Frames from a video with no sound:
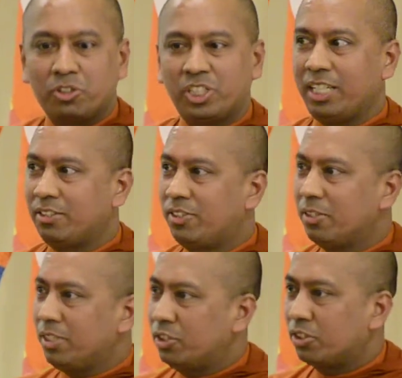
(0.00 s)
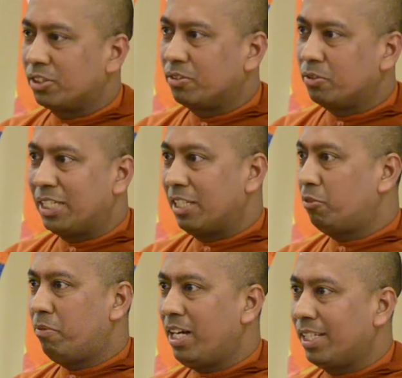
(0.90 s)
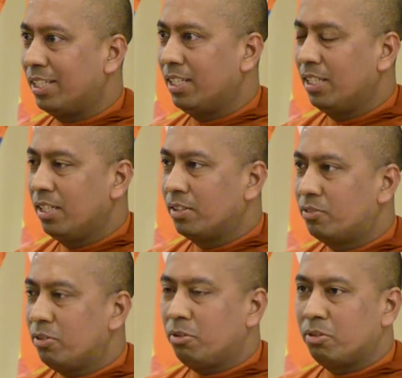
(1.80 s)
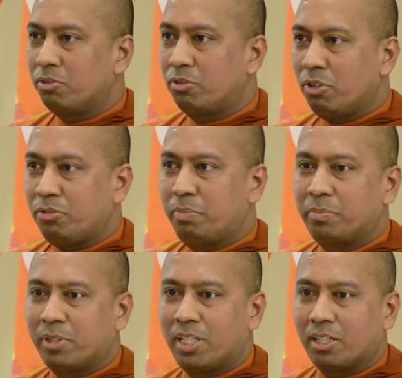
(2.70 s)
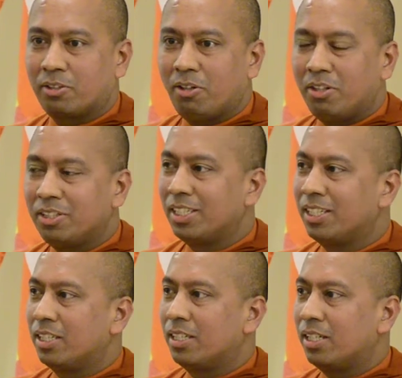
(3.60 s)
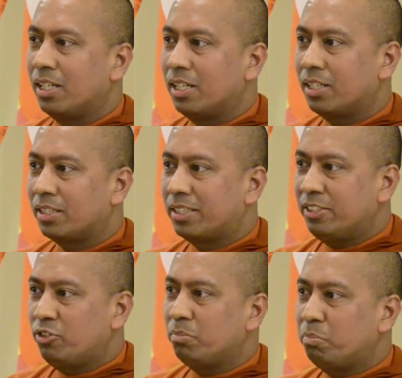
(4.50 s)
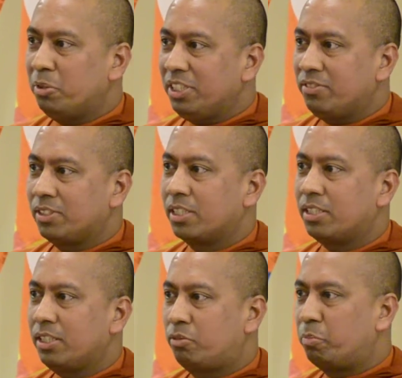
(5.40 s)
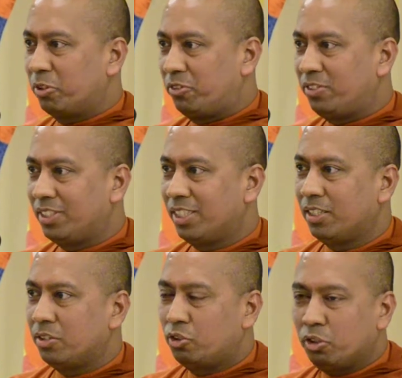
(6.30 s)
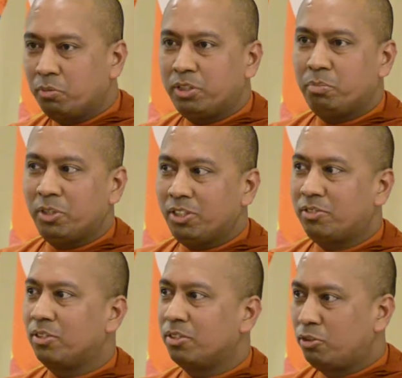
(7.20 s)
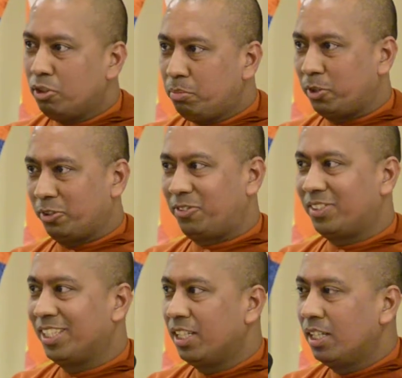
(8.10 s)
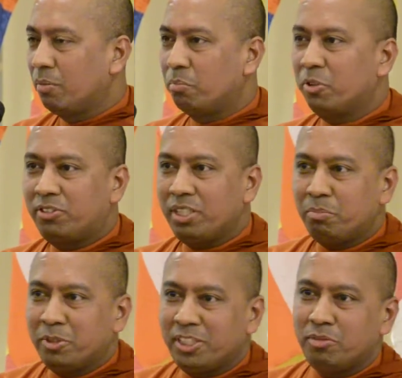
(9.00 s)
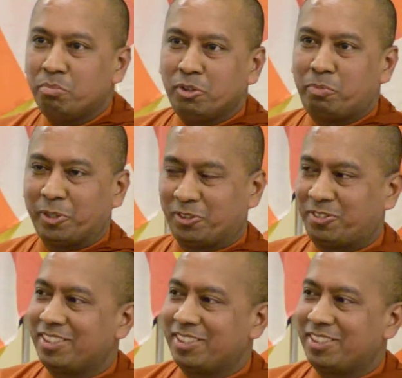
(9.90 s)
to change their religion, so that's fine. So those people are called Christian Buddhists, Christmas. Jewish Buddhists, Jews. Muslim Buddhists, Muslims.